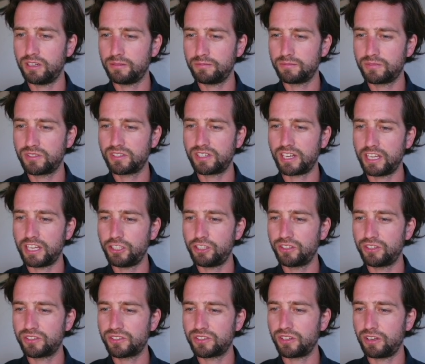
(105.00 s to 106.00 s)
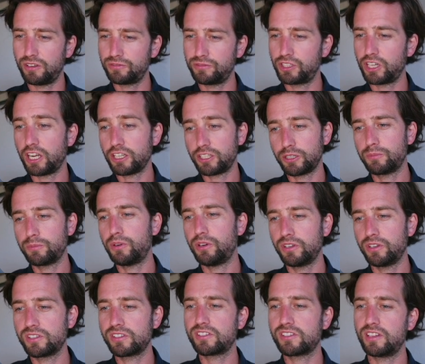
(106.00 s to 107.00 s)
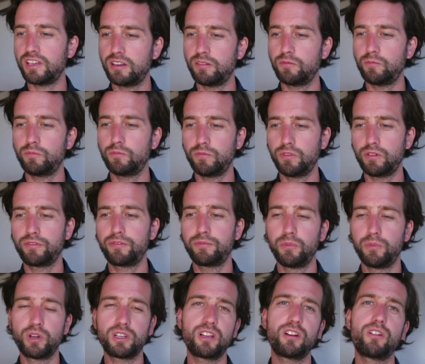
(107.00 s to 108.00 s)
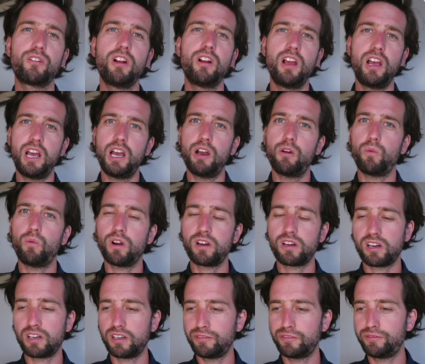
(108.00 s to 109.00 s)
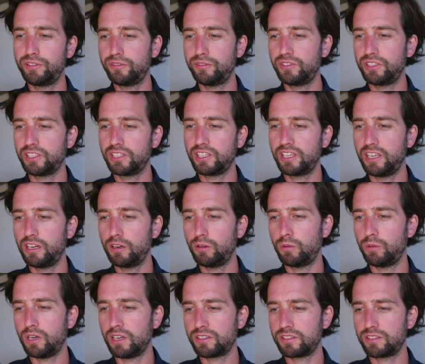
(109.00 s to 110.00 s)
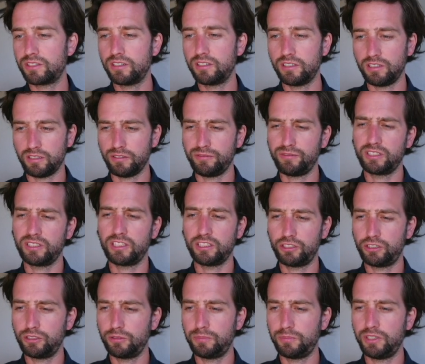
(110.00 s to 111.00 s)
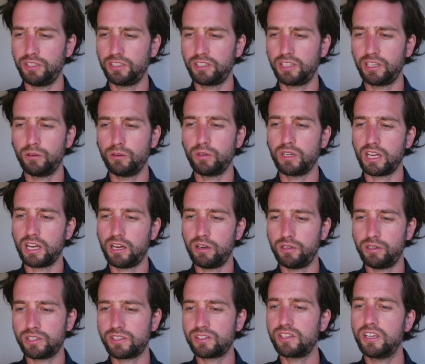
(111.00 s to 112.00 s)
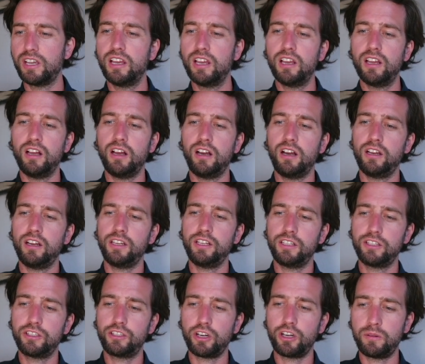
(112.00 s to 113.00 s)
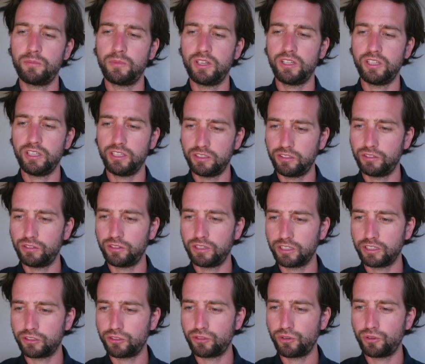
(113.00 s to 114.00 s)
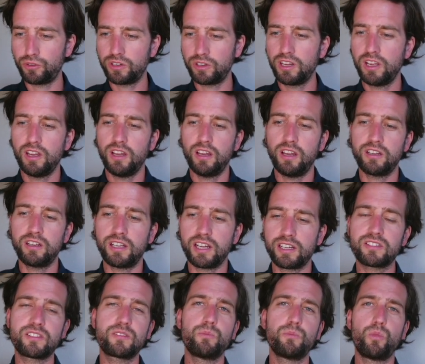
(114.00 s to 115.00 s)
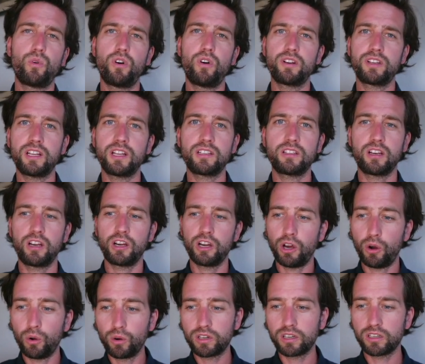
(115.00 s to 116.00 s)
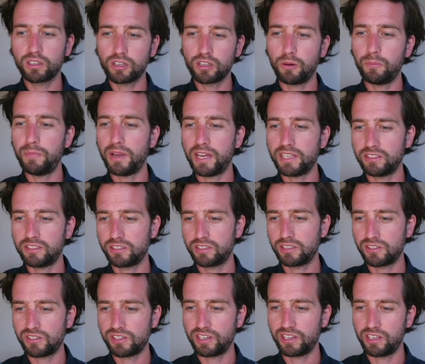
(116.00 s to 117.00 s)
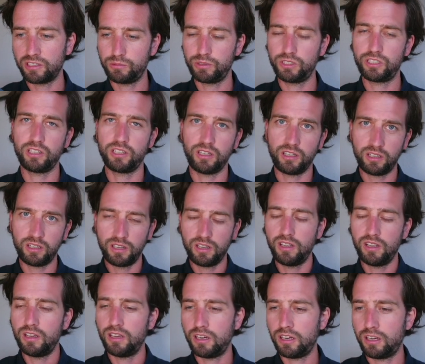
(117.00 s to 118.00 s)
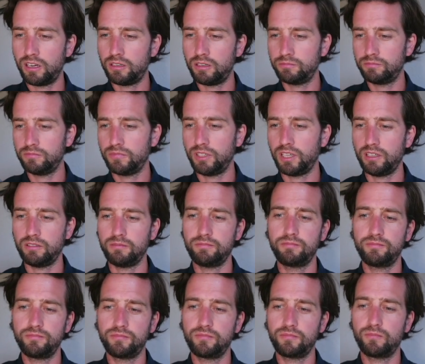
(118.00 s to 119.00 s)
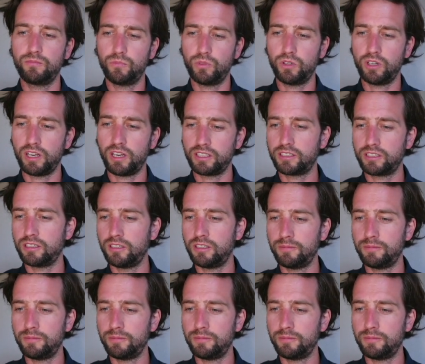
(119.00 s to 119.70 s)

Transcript: stations of charging points with more than 150 kilowatt, I think this should be kilowatt hours, in Germany during June. And that's more than the local competitors here, which are more like